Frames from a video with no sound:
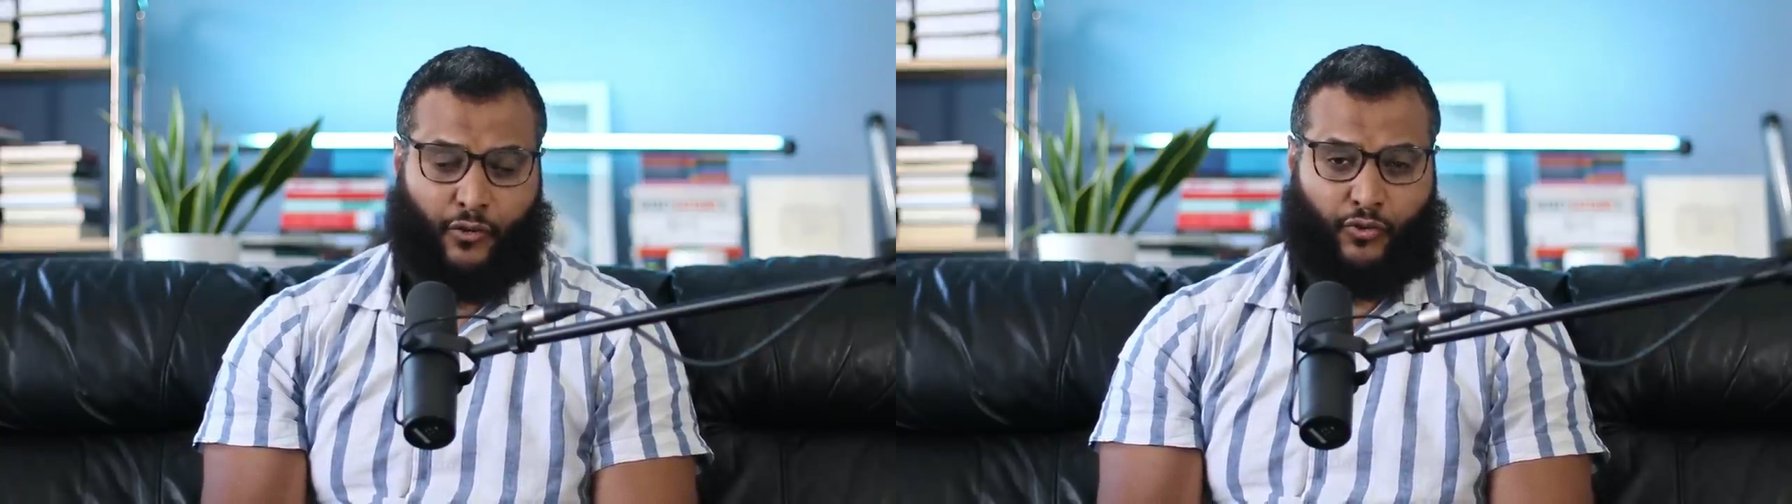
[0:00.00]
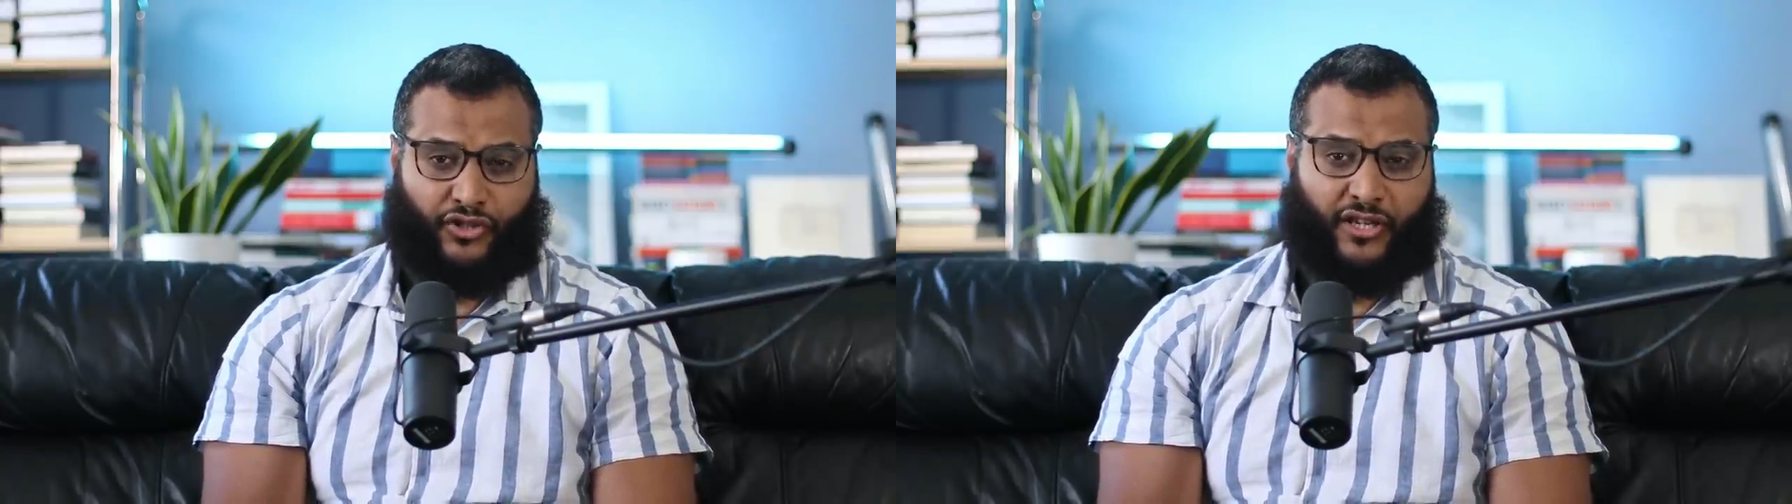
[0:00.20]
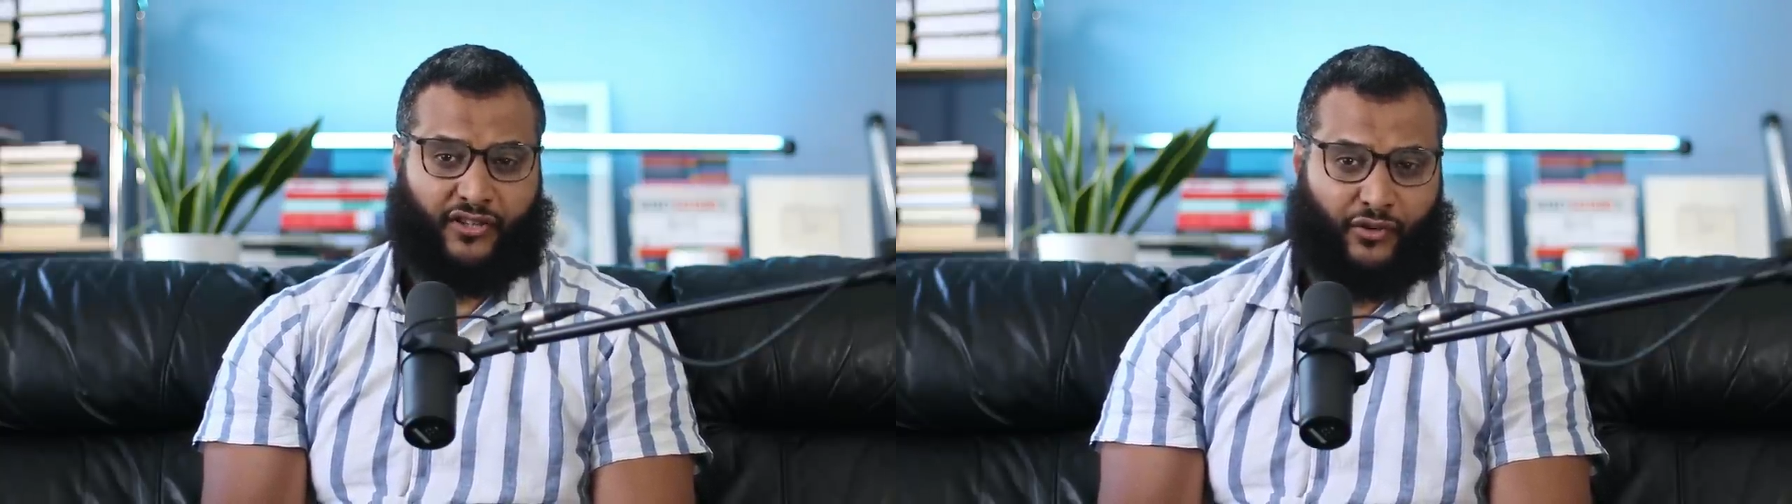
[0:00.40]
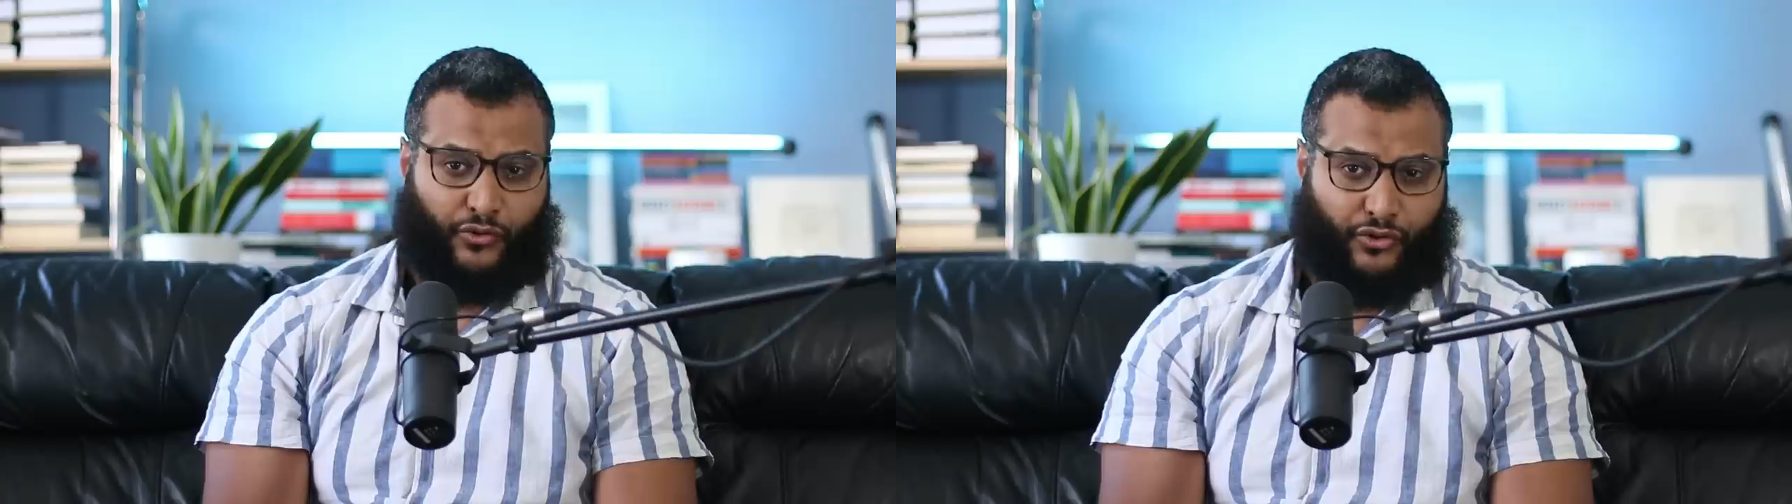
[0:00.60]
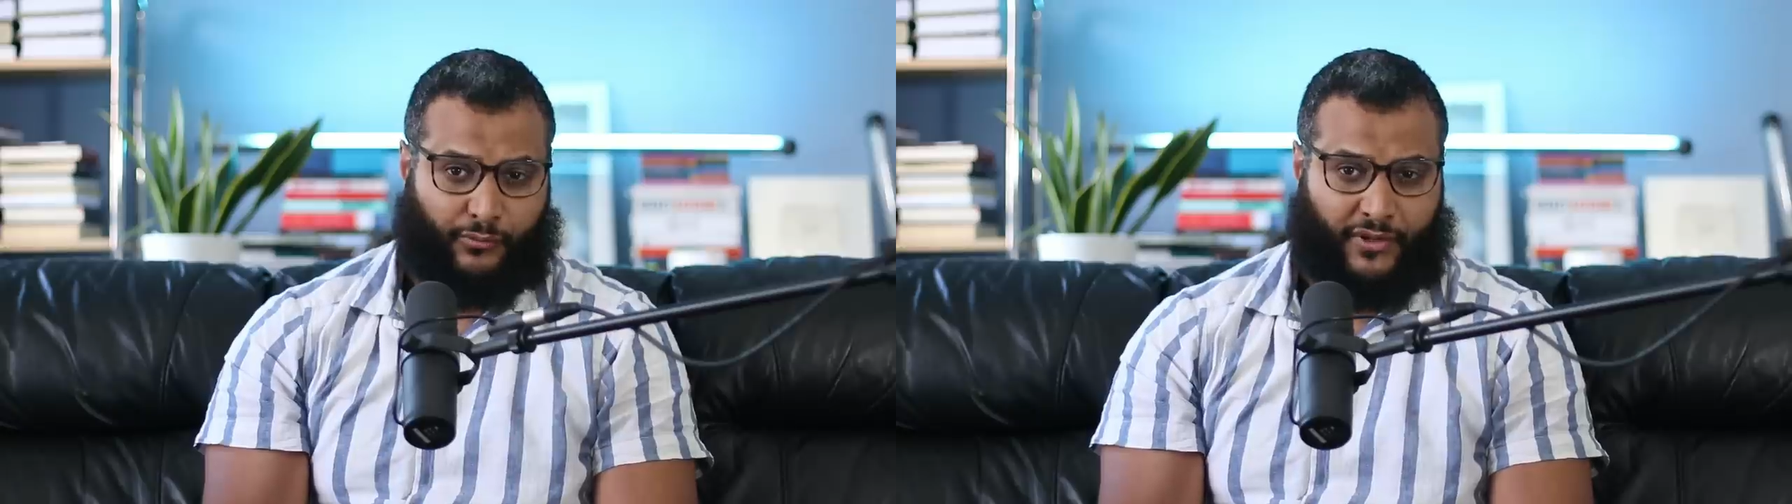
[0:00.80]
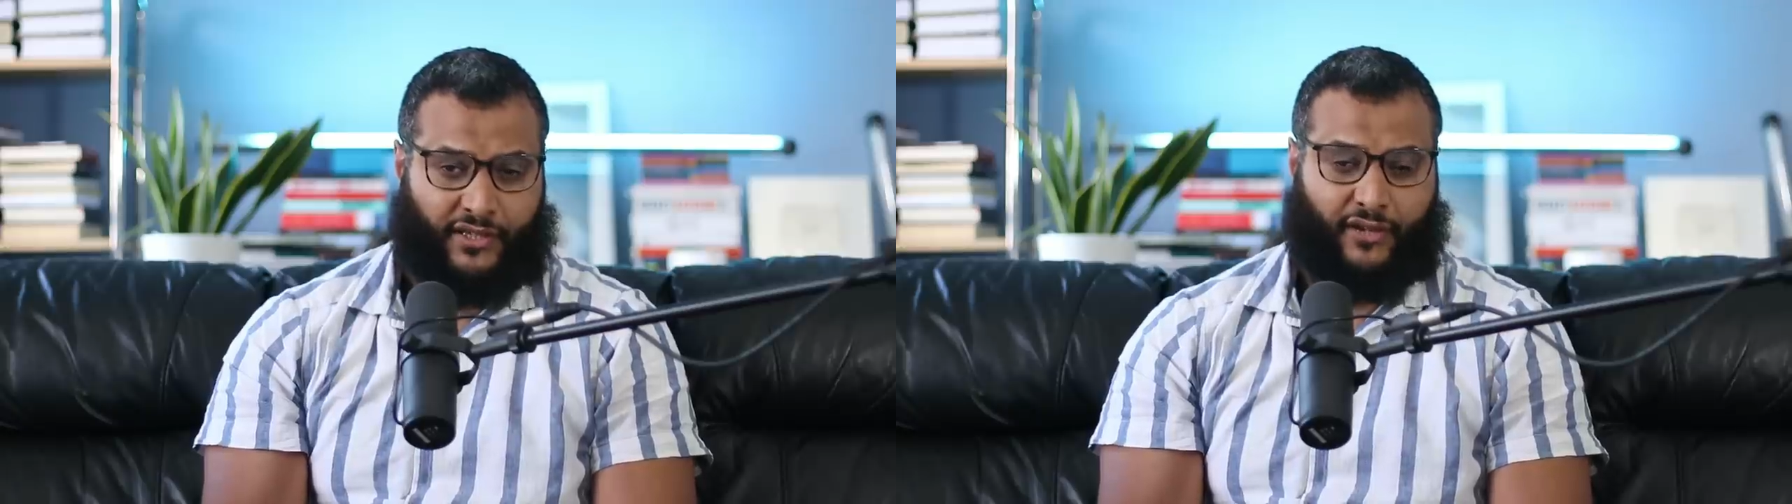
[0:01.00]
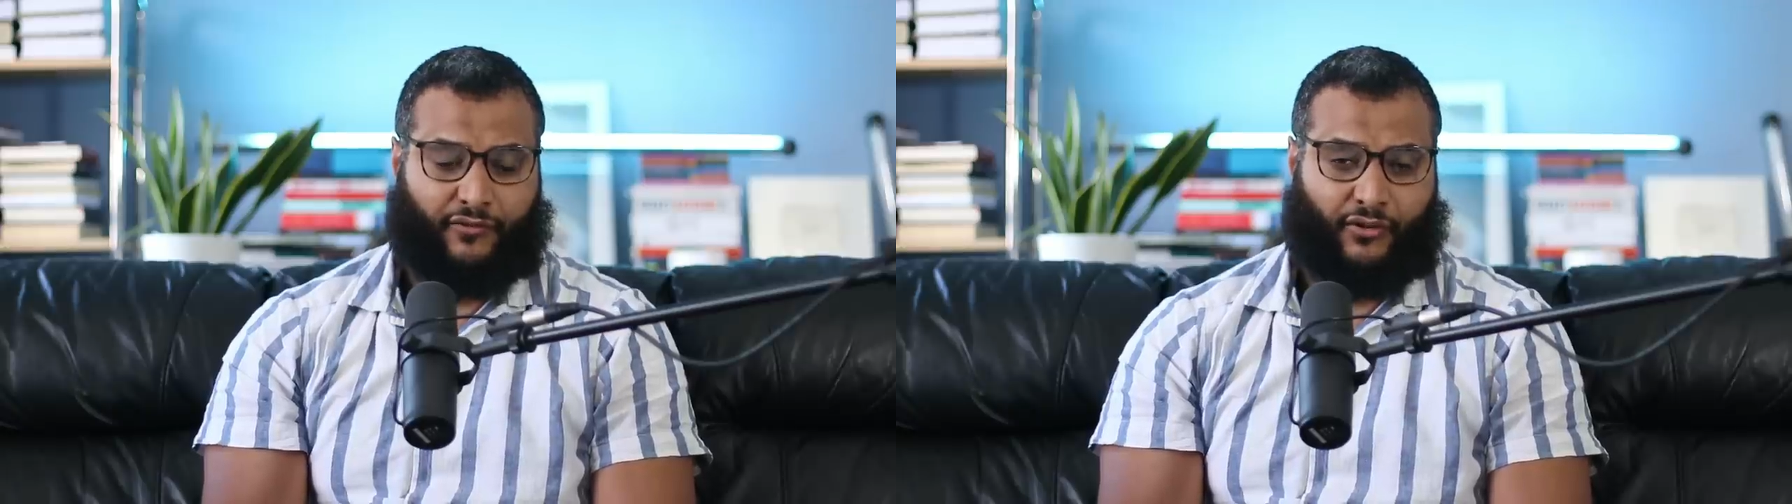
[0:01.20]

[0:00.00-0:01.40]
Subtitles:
which link social media,